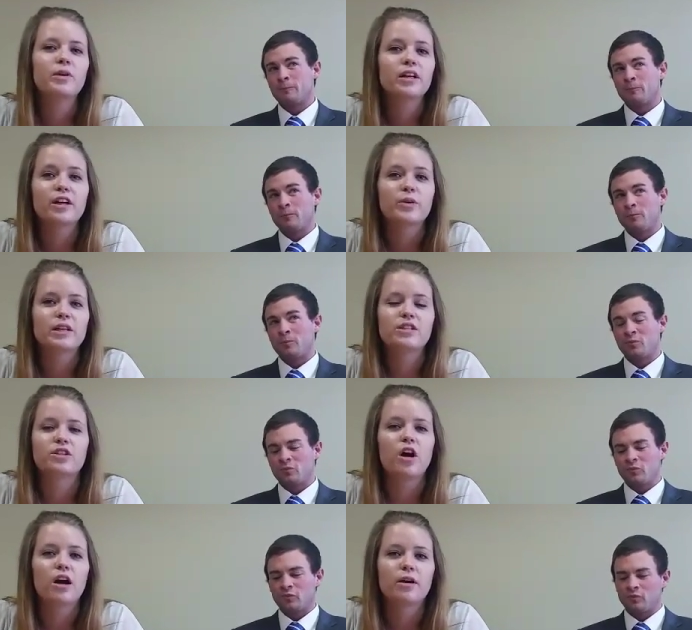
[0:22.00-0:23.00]
Speaker 1: we are going to
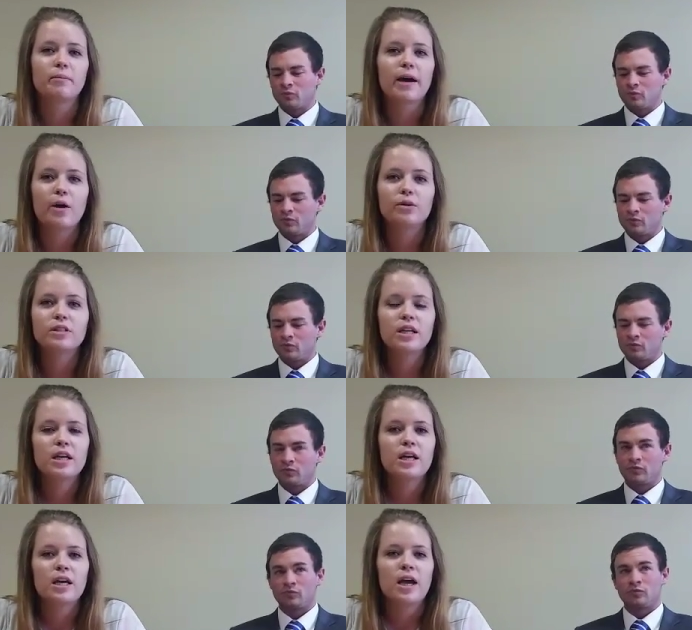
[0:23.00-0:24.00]
talk about
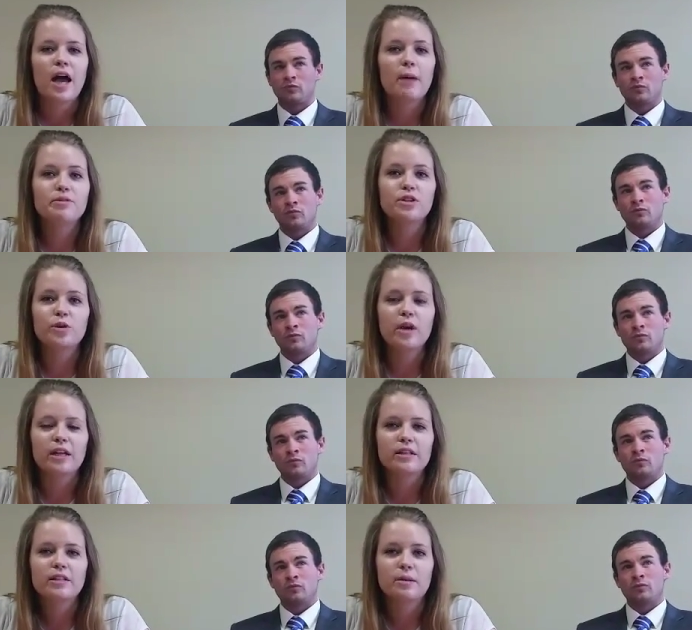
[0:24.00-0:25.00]
absolute
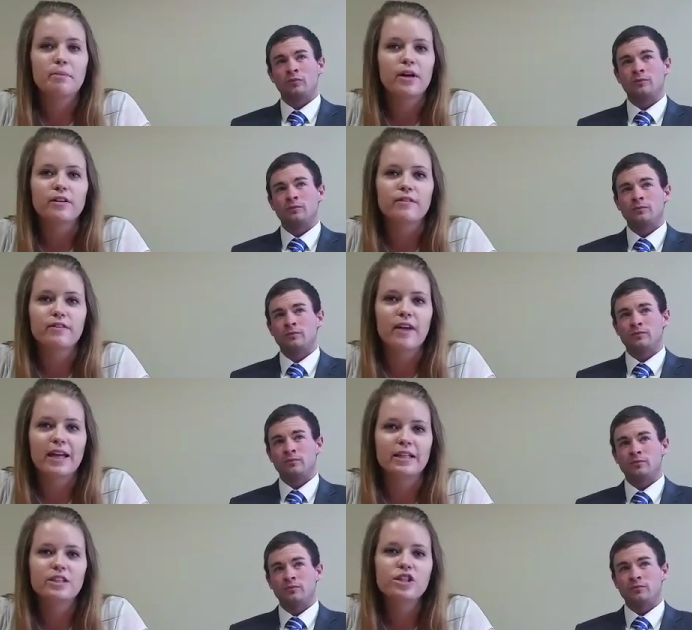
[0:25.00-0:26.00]
and comparative
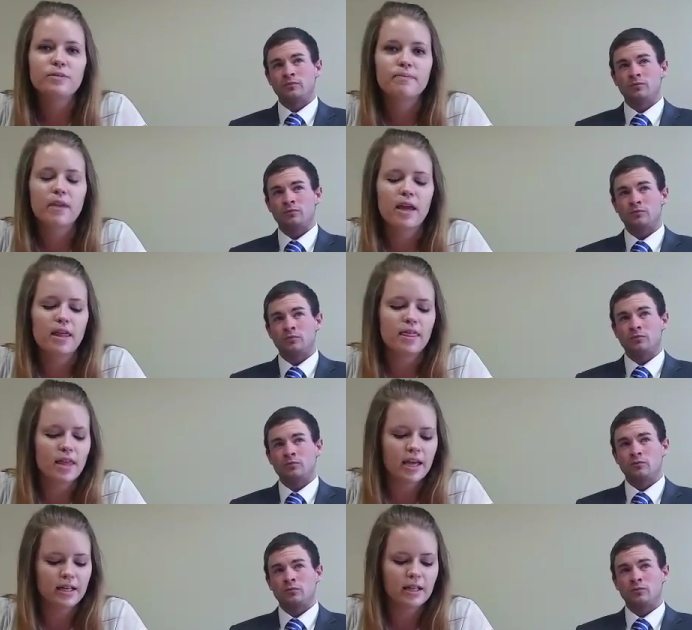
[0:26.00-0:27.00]
advantage. And
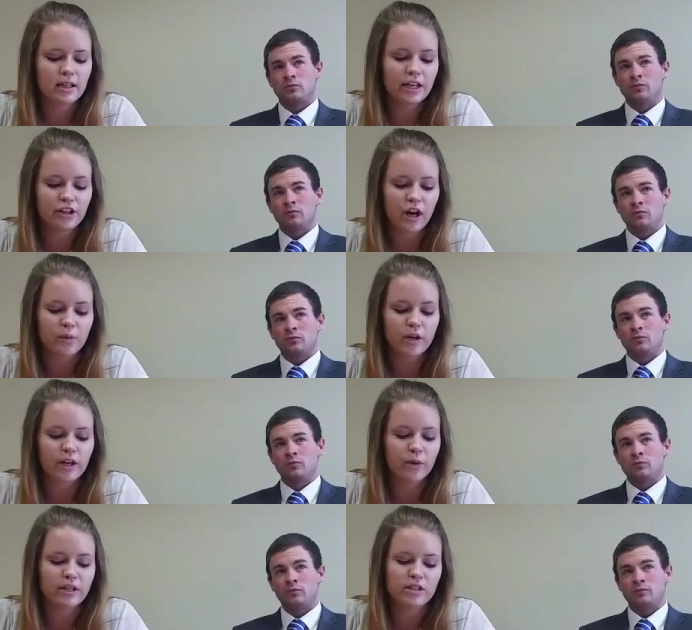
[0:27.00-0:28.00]
then later on, we're
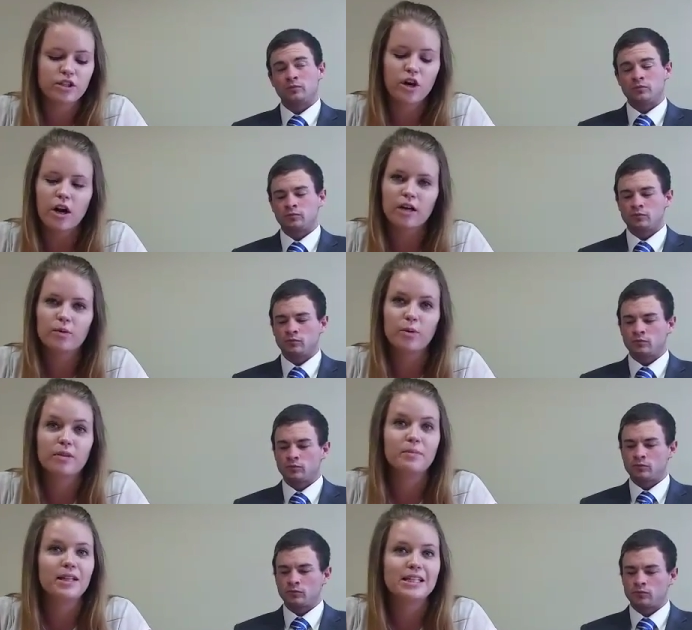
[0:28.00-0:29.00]
going to talk
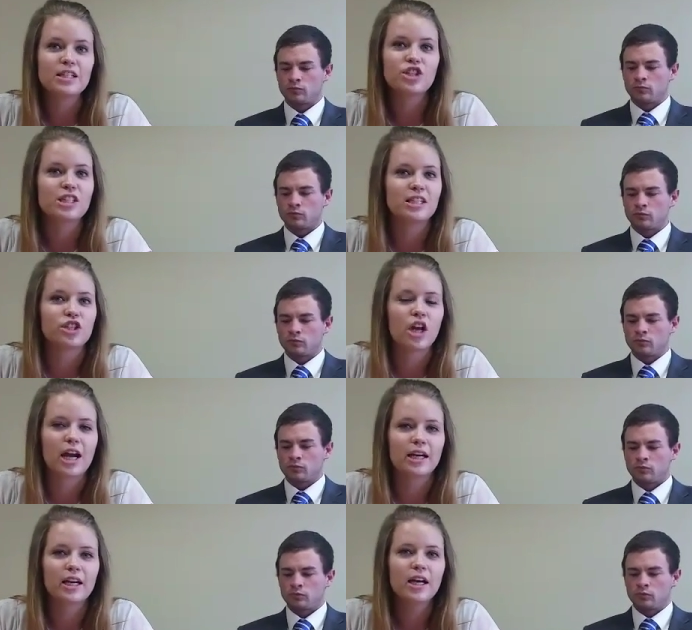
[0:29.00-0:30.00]
with Melissa. She's in
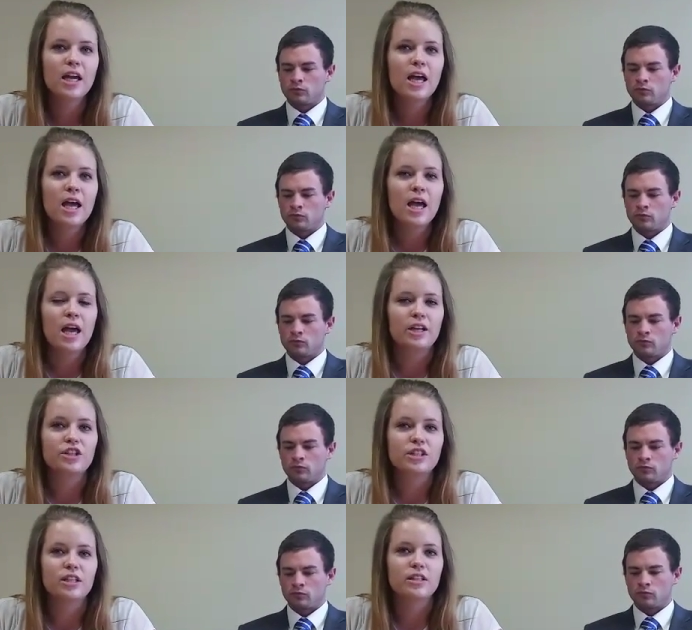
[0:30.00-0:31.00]
China, and
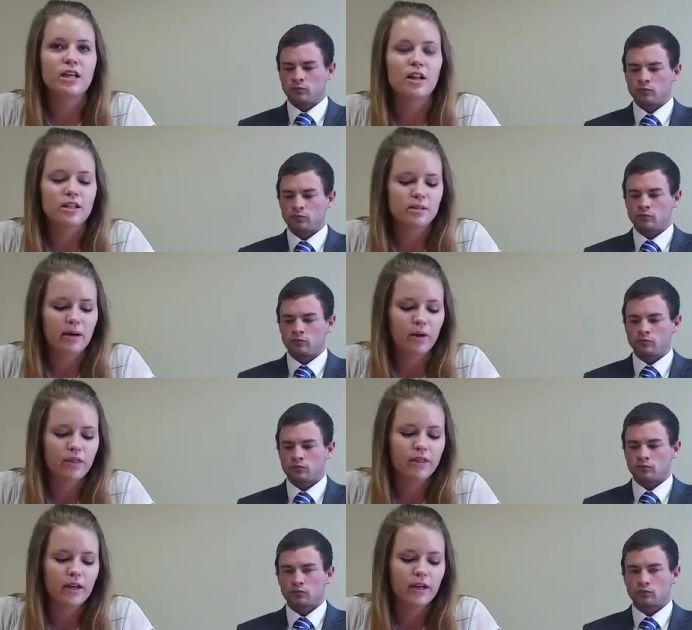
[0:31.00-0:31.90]
she's going to tell us about